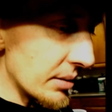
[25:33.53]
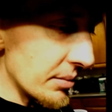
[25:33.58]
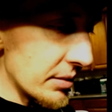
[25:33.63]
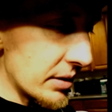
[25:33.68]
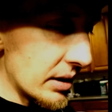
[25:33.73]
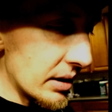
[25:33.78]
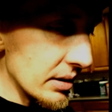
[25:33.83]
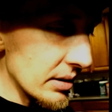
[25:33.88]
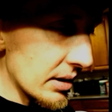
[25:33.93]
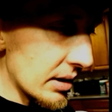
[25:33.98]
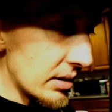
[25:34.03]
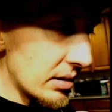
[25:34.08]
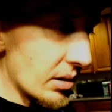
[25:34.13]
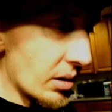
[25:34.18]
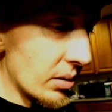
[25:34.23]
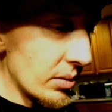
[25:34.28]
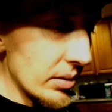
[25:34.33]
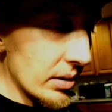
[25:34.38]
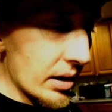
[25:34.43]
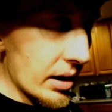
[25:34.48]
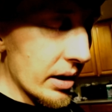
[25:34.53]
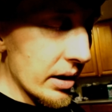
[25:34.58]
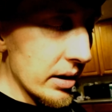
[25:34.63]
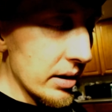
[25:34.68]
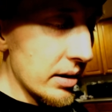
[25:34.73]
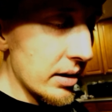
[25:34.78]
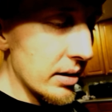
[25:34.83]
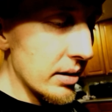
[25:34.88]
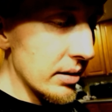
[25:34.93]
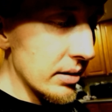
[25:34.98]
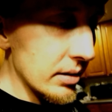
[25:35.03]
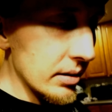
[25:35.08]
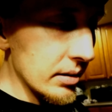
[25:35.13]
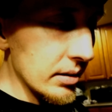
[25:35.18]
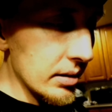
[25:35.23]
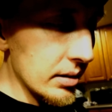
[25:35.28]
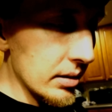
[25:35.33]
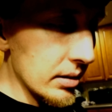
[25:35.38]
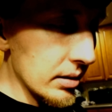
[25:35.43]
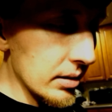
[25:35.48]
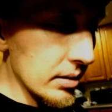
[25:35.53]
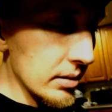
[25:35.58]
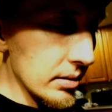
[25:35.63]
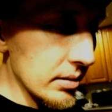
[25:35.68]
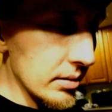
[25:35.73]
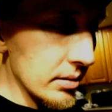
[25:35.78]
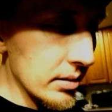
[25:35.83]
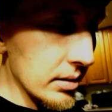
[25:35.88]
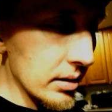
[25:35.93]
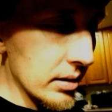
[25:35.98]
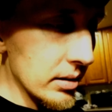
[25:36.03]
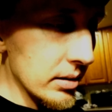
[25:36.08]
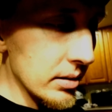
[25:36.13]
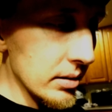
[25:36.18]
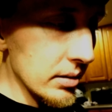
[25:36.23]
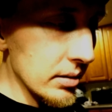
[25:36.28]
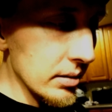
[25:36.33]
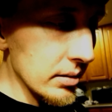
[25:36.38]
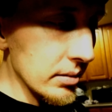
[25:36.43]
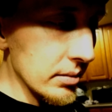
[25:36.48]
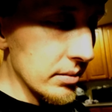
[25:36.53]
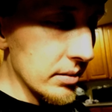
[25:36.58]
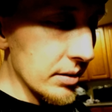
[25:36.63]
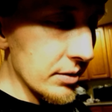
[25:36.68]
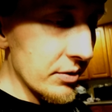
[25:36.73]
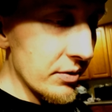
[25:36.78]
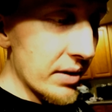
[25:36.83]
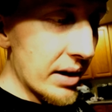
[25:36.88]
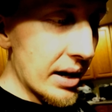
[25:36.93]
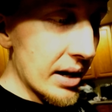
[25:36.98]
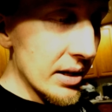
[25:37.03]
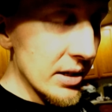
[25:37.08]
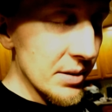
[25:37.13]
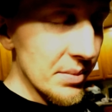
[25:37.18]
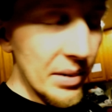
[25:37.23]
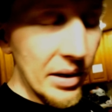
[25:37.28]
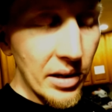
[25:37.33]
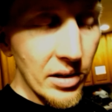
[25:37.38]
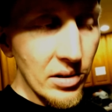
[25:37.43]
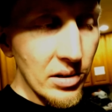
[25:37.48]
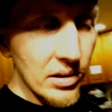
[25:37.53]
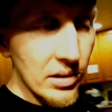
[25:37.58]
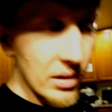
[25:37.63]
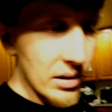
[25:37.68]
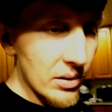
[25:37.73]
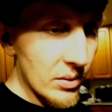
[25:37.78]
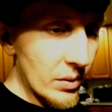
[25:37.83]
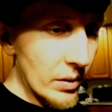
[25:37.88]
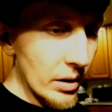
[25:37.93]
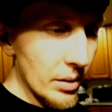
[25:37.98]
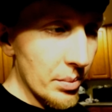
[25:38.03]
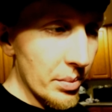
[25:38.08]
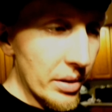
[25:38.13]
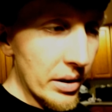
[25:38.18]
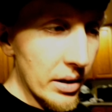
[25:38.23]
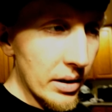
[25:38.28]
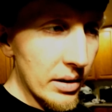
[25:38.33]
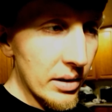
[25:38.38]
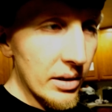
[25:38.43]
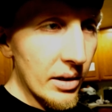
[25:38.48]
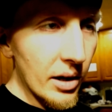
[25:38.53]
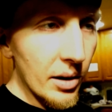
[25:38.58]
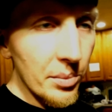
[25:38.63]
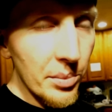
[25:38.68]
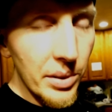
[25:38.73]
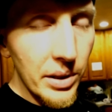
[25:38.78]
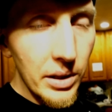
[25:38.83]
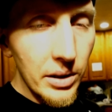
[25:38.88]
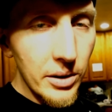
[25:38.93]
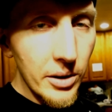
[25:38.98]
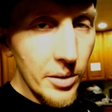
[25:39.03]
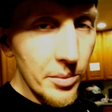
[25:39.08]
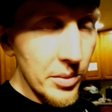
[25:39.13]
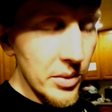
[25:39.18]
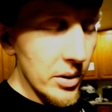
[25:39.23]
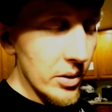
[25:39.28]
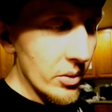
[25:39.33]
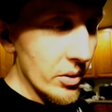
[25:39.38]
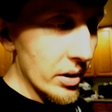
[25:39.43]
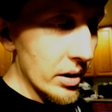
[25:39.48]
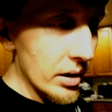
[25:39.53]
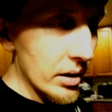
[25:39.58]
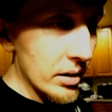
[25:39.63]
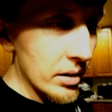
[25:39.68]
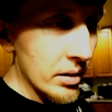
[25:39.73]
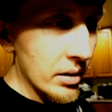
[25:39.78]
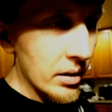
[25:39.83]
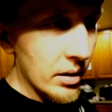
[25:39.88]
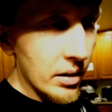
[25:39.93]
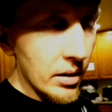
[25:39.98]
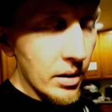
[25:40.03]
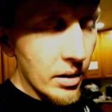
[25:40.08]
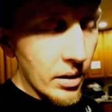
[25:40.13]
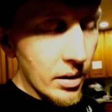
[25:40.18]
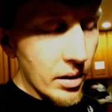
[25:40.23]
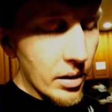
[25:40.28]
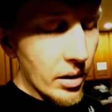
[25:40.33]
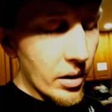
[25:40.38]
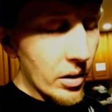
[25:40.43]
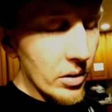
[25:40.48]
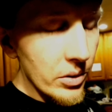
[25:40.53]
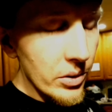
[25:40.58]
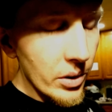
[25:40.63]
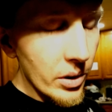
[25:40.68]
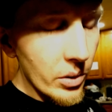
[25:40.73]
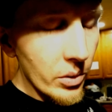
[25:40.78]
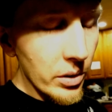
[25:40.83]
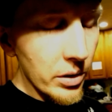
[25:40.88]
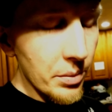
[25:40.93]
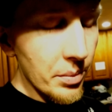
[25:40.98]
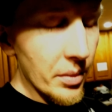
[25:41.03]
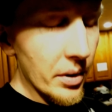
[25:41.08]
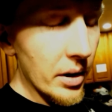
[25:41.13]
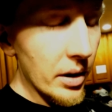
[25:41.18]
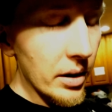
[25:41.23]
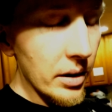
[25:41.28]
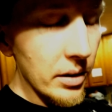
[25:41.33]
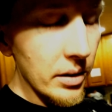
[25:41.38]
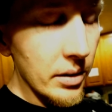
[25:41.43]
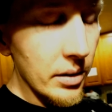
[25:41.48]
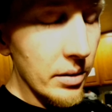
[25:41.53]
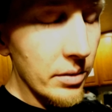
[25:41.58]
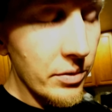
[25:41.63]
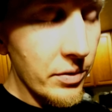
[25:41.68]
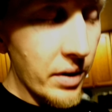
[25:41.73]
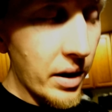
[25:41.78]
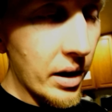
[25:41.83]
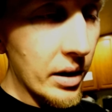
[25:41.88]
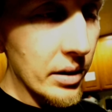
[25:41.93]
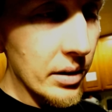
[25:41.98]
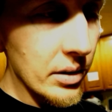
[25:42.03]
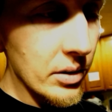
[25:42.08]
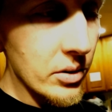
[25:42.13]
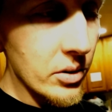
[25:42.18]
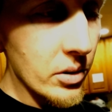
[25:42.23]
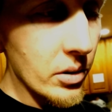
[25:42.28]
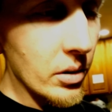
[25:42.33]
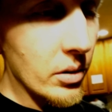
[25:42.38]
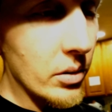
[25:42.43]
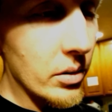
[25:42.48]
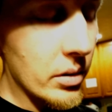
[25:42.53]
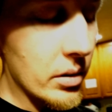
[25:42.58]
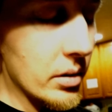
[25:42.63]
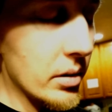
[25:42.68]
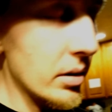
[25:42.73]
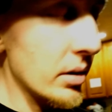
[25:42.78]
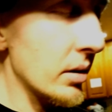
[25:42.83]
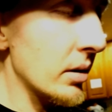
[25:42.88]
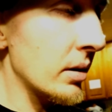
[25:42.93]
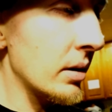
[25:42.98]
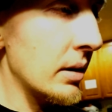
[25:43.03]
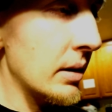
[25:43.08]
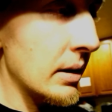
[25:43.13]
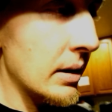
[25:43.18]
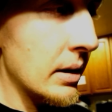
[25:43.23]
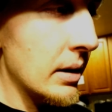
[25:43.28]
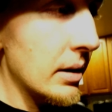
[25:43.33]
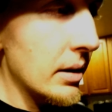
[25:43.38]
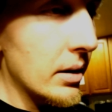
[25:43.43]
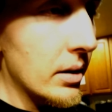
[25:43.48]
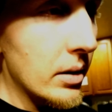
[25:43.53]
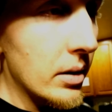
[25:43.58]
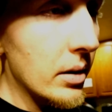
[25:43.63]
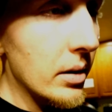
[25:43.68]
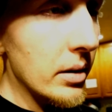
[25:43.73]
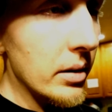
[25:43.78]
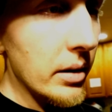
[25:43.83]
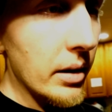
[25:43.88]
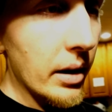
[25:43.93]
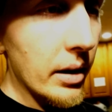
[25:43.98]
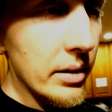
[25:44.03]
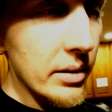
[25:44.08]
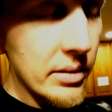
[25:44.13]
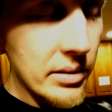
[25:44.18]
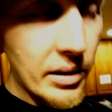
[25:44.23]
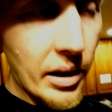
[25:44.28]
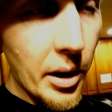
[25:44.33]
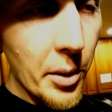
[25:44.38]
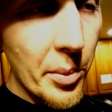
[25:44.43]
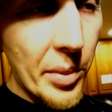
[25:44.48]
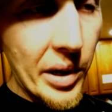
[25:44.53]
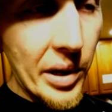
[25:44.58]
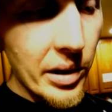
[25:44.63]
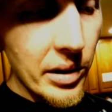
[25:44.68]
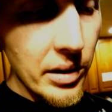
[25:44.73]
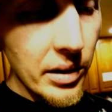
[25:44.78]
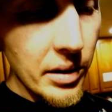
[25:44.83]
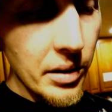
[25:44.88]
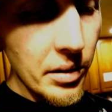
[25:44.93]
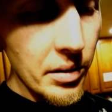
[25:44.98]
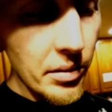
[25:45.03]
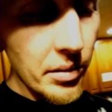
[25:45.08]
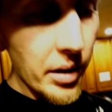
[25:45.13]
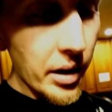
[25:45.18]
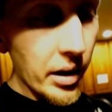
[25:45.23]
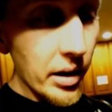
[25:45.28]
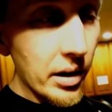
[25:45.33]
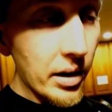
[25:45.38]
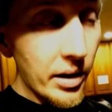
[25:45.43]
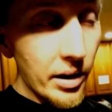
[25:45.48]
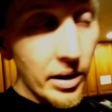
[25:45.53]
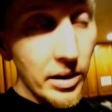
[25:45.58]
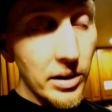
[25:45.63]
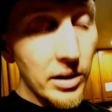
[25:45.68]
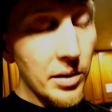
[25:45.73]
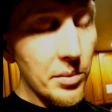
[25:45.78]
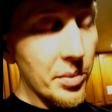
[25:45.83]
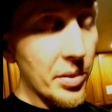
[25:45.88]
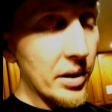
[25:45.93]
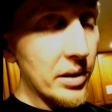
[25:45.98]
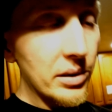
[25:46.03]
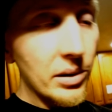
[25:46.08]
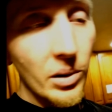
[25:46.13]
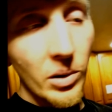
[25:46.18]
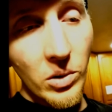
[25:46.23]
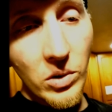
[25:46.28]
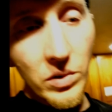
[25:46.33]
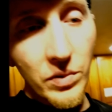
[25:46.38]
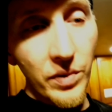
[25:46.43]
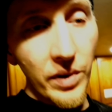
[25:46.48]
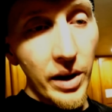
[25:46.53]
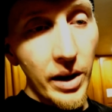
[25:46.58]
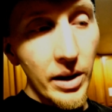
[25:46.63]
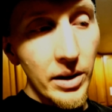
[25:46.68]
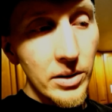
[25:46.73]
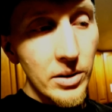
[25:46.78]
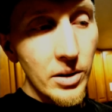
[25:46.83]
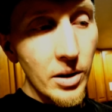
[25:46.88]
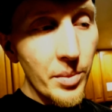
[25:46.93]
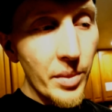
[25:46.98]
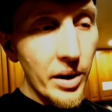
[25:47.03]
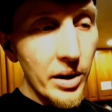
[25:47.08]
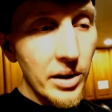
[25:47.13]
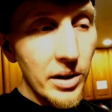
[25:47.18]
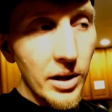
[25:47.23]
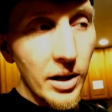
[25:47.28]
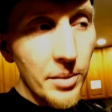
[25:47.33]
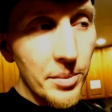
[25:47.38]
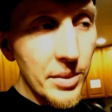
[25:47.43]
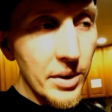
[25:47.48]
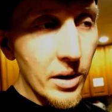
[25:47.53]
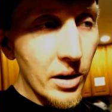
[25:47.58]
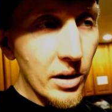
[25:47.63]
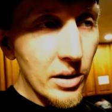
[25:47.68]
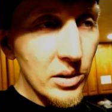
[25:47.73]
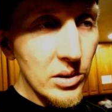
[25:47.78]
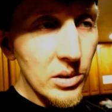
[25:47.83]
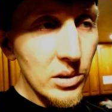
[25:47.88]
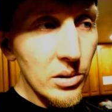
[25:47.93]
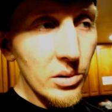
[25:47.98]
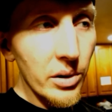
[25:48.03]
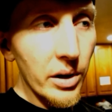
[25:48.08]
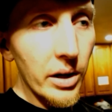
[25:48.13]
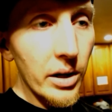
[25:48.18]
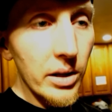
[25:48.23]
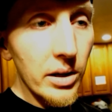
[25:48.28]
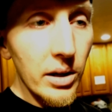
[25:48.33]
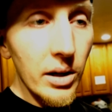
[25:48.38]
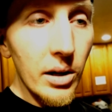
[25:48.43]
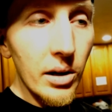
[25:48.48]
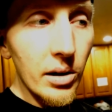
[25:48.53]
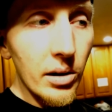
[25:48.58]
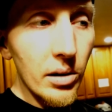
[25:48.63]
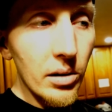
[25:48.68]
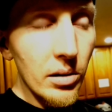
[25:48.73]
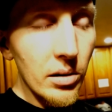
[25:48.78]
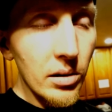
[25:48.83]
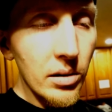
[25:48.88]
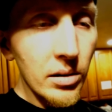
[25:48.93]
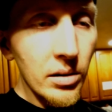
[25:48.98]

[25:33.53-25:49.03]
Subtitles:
things I don't like the fans being just a 3-pin, not PWN. Although with my fan controller, that's not a big deal. And again, I did put those fans on my Neptune 280L